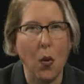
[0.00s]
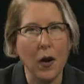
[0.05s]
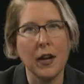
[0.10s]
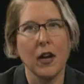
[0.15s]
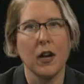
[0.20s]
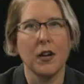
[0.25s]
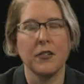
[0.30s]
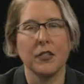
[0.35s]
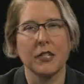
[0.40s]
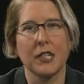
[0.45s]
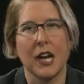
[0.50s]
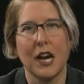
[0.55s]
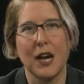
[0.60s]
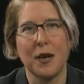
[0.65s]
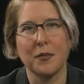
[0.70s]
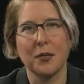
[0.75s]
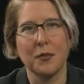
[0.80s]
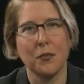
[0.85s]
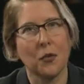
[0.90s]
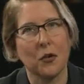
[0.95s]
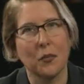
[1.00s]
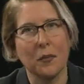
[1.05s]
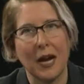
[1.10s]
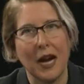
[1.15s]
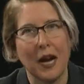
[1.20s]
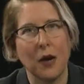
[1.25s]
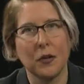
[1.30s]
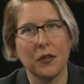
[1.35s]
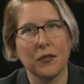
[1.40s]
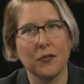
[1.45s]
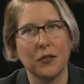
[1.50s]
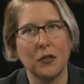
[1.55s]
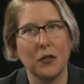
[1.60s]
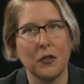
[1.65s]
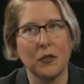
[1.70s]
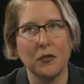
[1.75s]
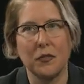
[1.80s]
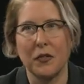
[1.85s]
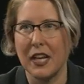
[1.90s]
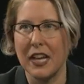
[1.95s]
100 times more
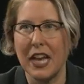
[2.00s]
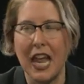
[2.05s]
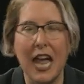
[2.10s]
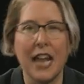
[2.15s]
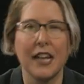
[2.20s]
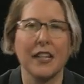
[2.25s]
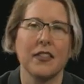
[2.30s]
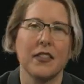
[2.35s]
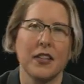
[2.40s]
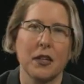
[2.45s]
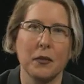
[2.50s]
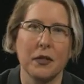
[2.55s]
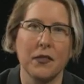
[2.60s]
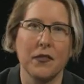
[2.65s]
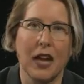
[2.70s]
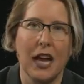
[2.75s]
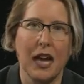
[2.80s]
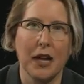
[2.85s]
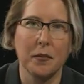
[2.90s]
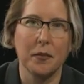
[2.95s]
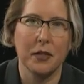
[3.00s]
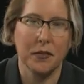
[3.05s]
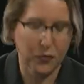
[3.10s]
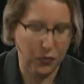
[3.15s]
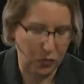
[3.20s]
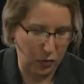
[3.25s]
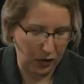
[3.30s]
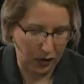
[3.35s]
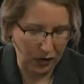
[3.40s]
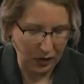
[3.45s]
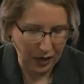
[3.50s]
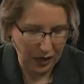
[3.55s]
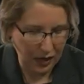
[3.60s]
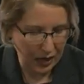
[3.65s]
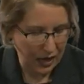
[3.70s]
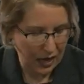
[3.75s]
powerful than anything we've had before.